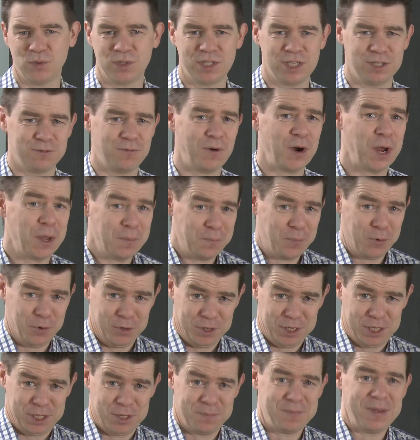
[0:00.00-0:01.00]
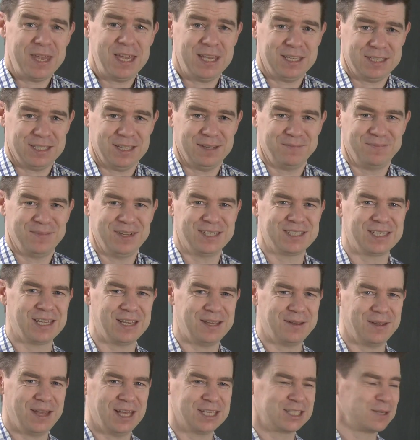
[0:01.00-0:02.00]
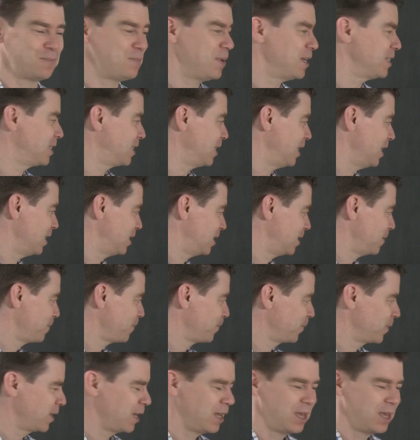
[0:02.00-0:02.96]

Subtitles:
which is very important to me as a business.